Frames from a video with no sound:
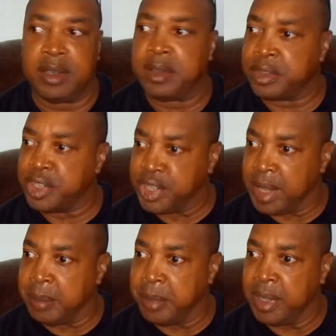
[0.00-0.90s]
to
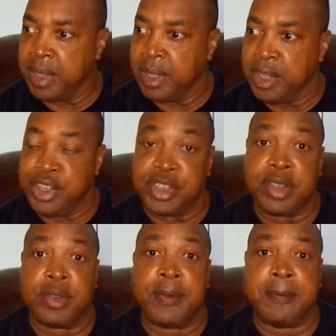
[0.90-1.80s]
them is
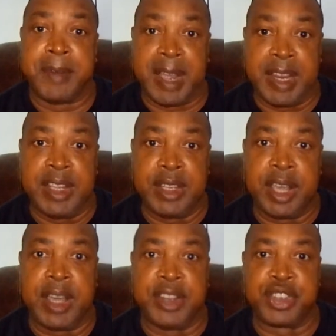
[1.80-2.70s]
valid
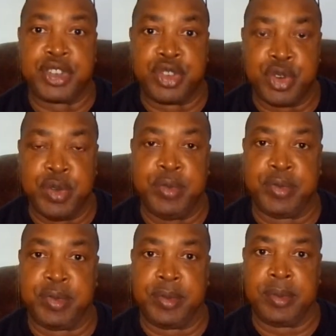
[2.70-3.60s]
and it's the
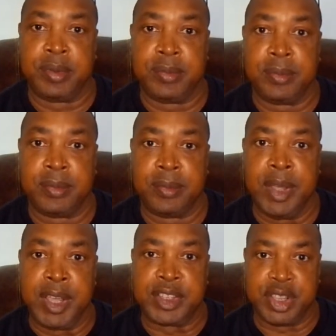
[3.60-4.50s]
truth.
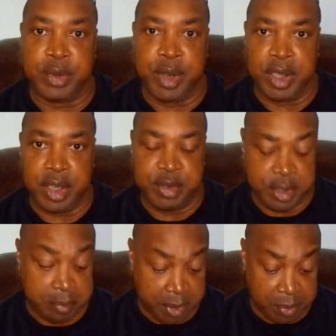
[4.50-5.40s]
So they go to the
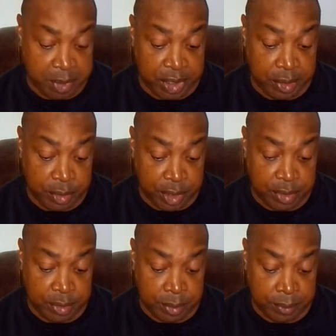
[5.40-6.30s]
Bible and they look
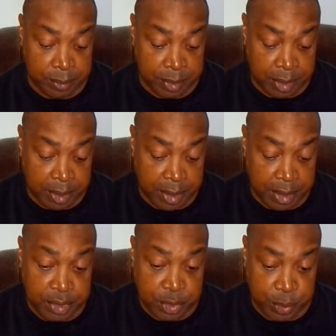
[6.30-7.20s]

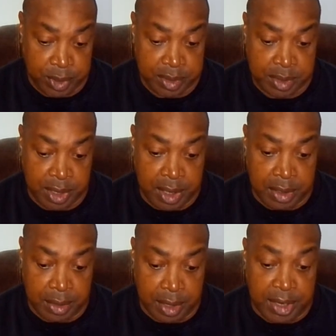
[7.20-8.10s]
into it
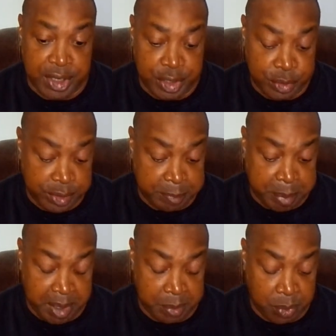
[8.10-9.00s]
and they use the
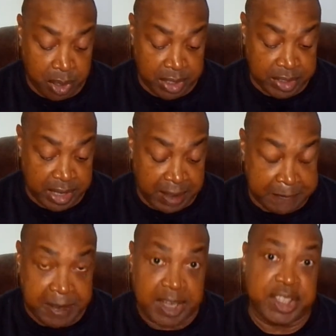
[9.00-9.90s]
Bible as a
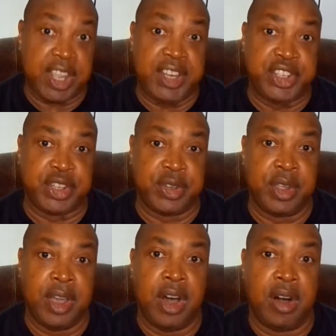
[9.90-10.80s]
validation
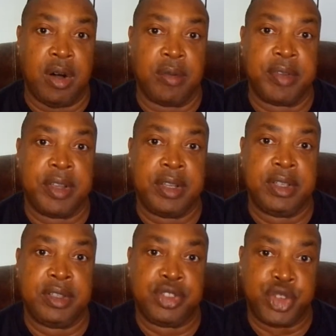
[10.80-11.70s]
of
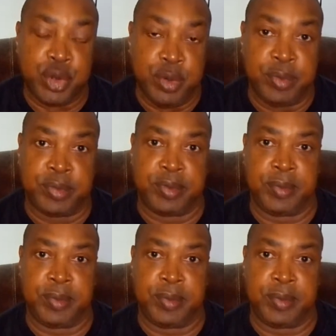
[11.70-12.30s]
truth,